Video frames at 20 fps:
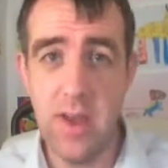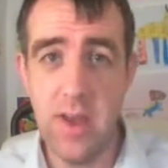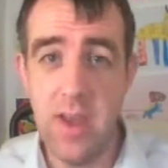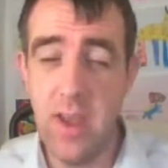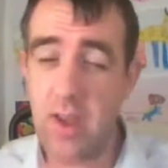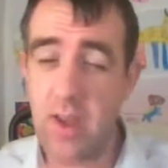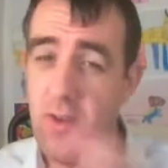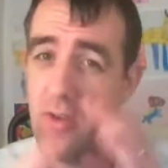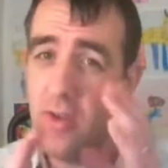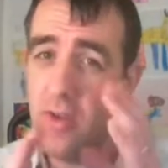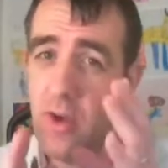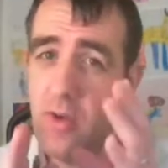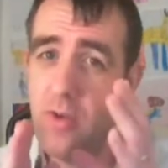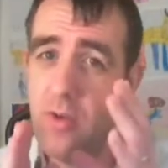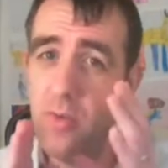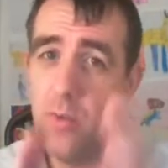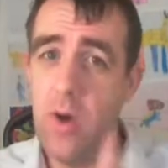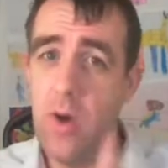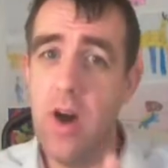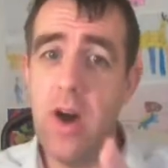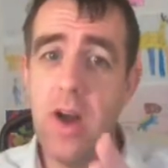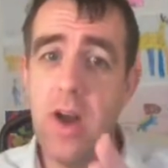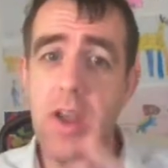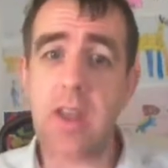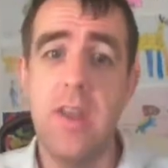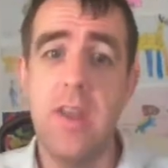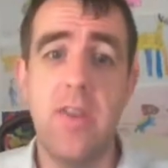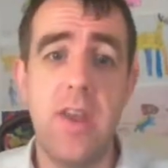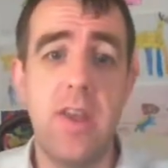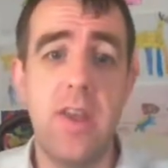It shows
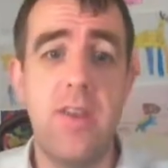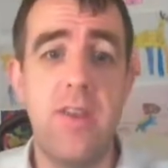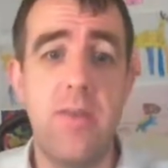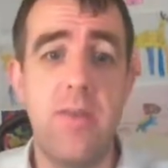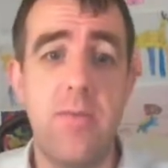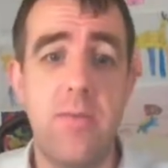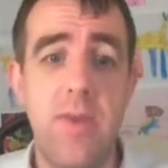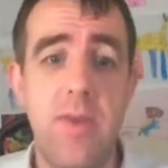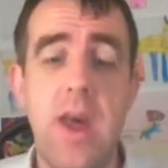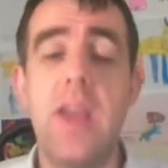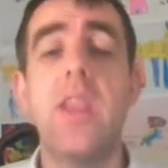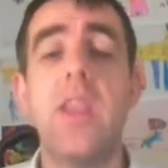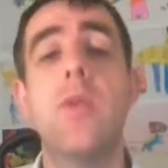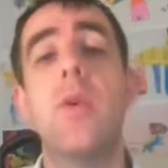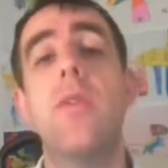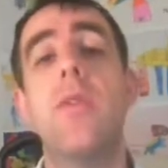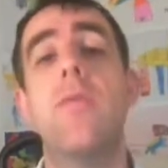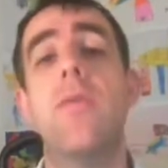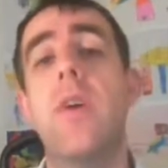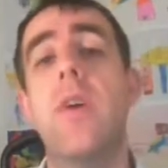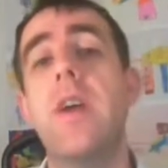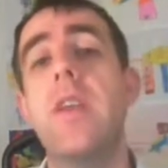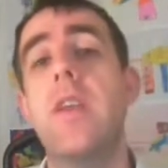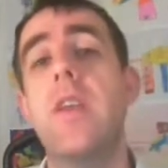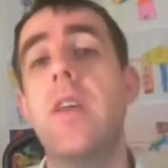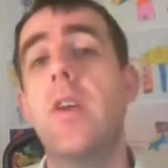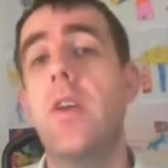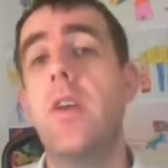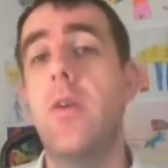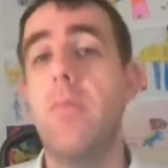why there's some value in
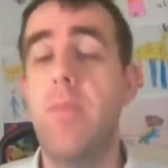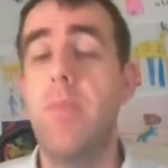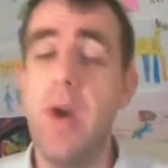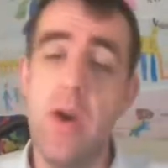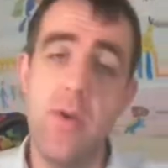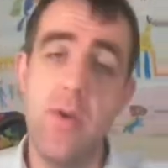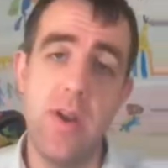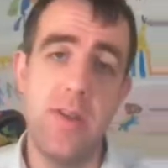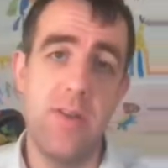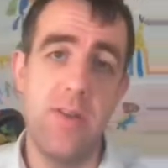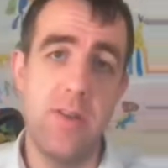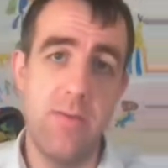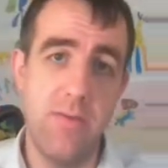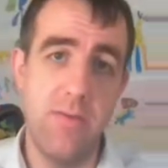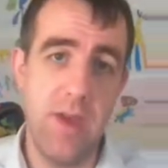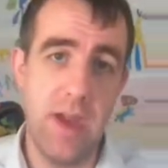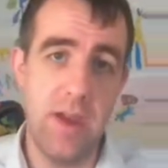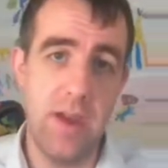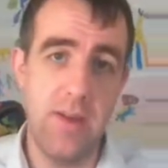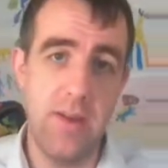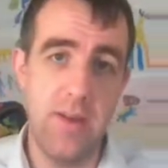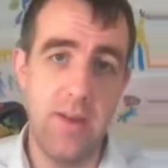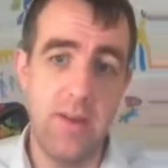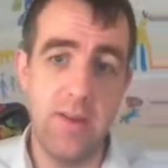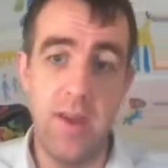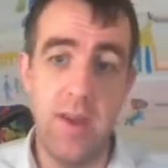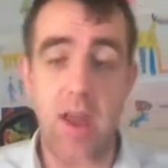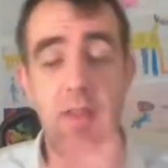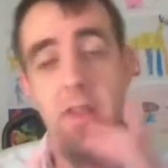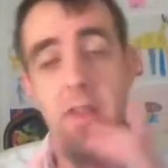finding components of vectors,
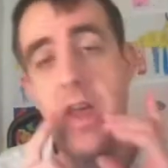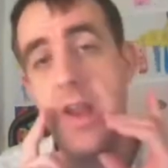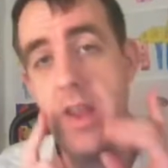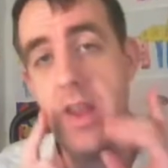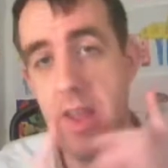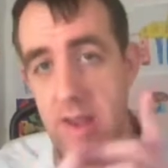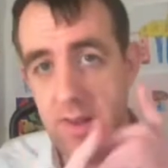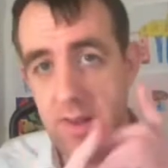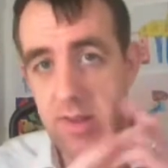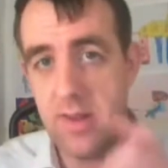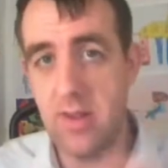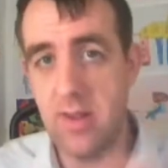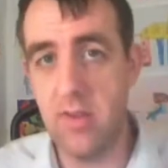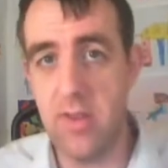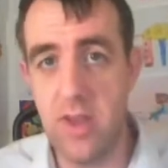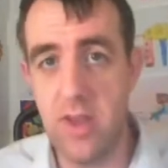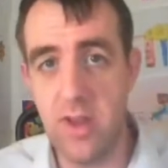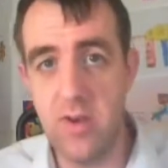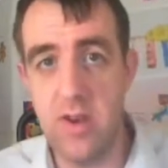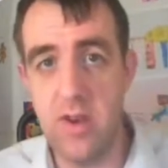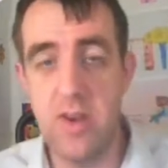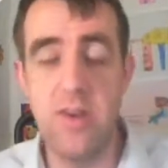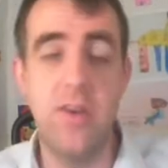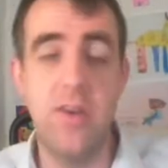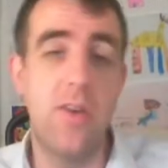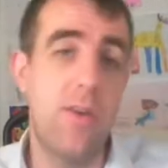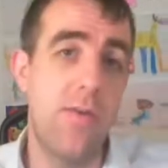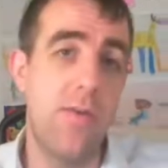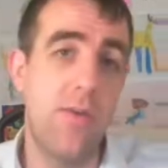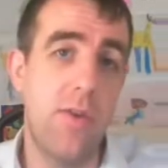and that is something you need to
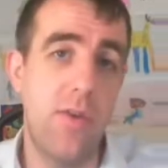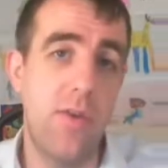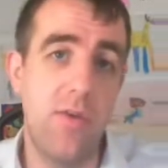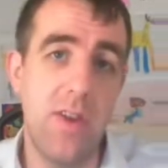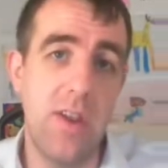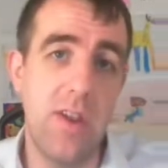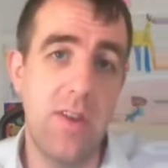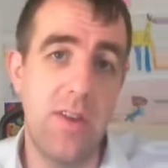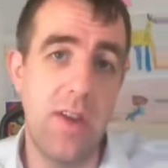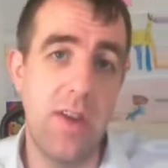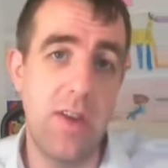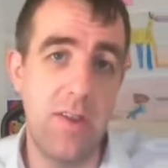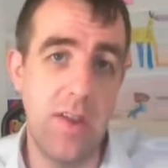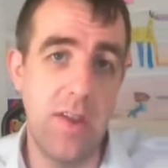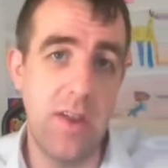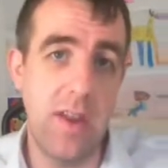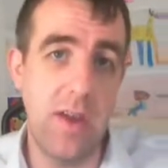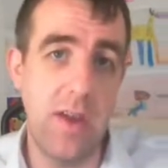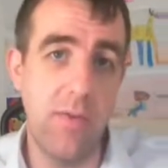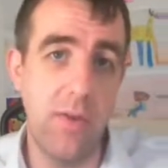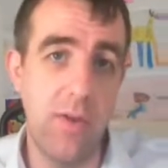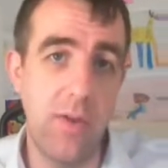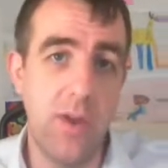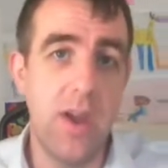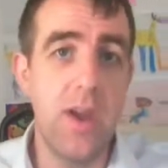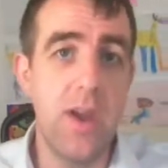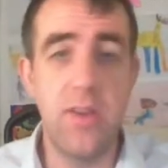do for your GCSE level.